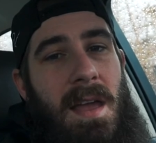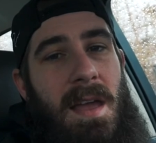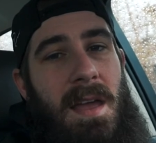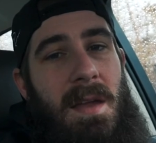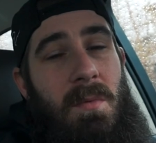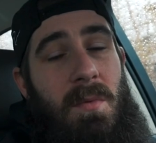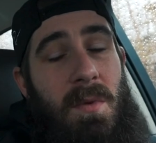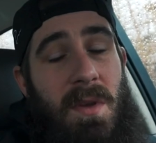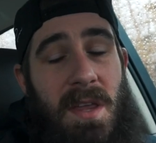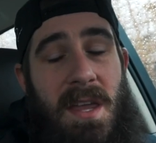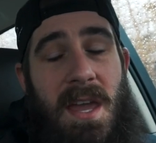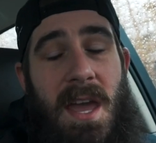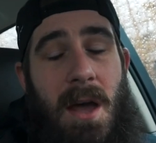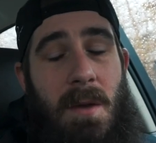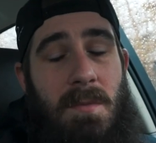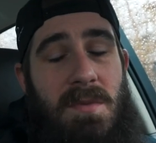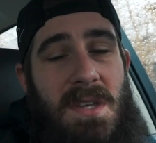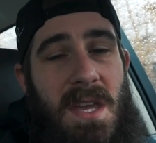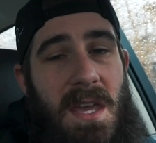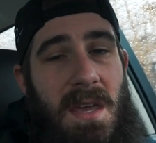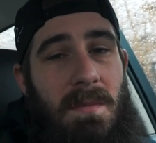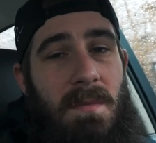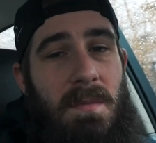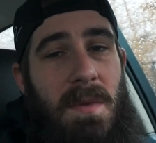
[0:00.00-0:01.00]
it really helps
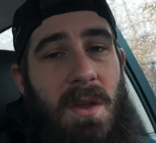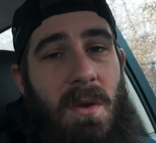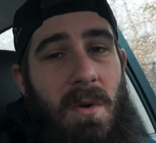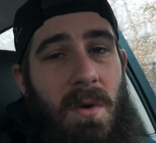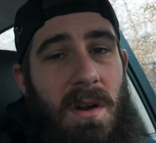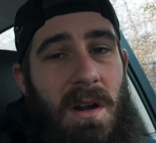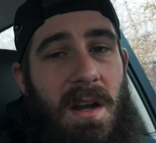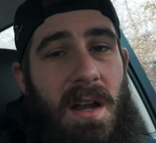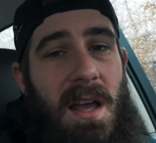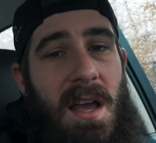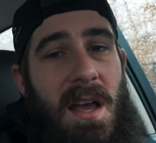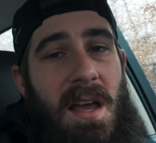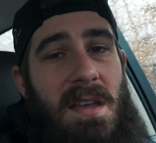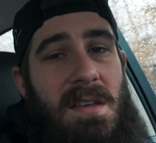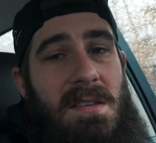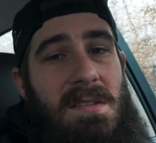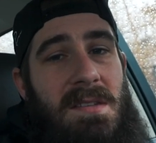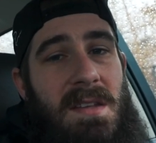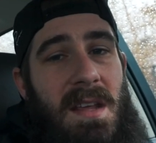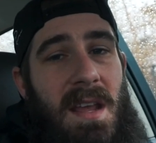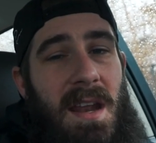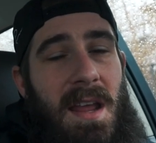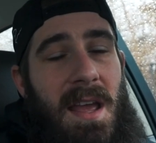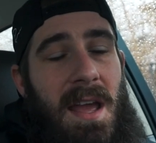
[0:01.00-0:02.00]
keep me
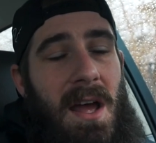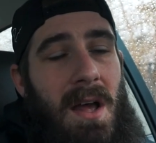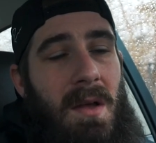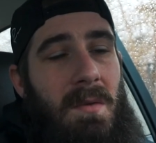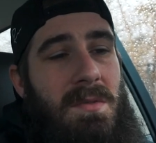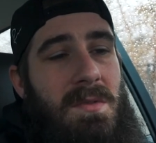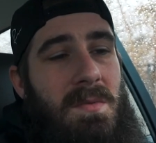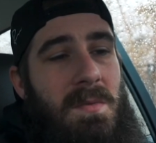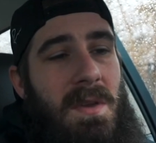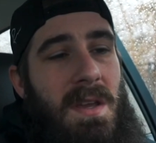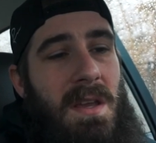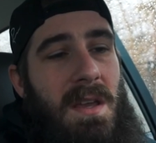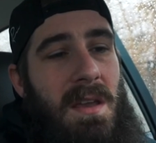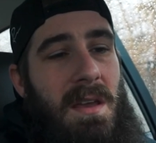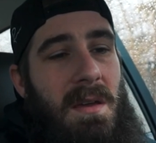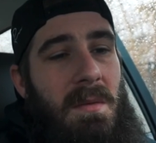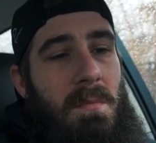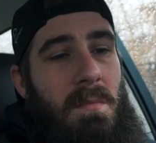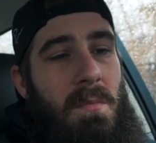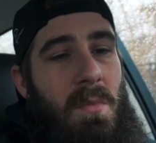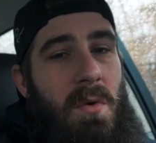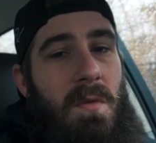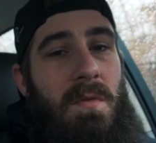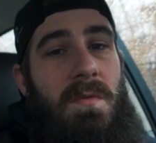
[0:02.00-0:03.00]
organized and it helps me
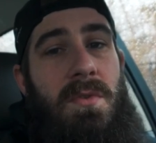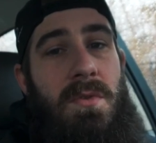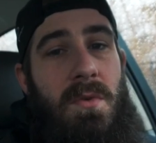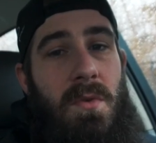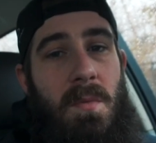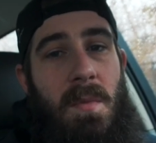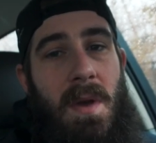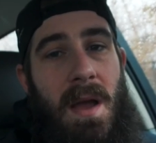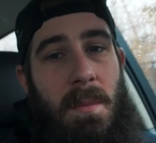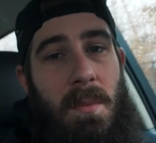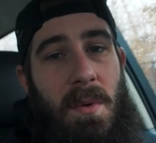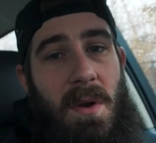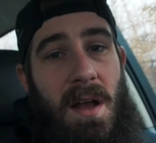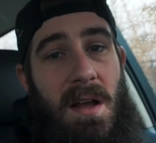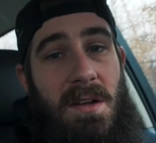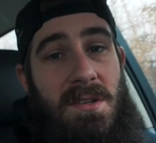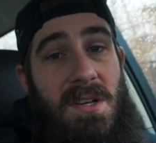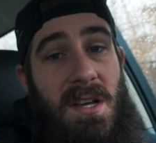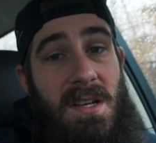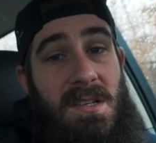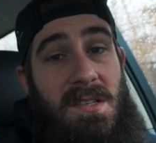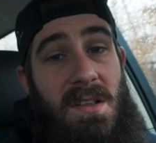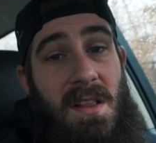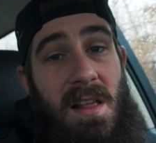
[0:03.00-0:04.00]
move through my
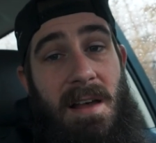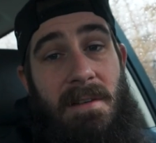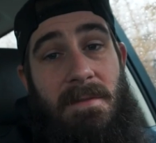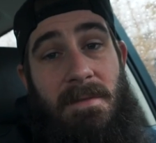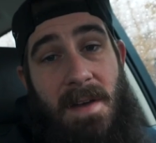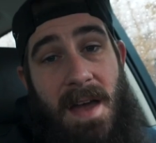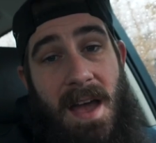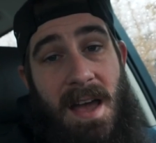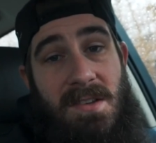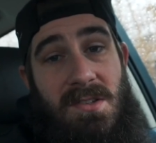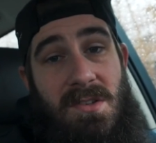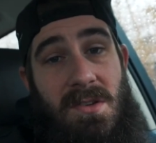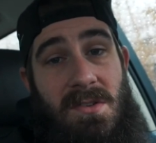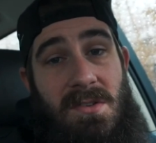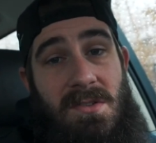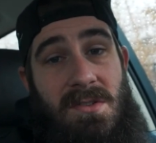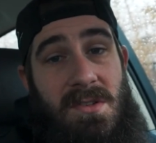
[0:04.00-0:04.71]
projects a lot faster.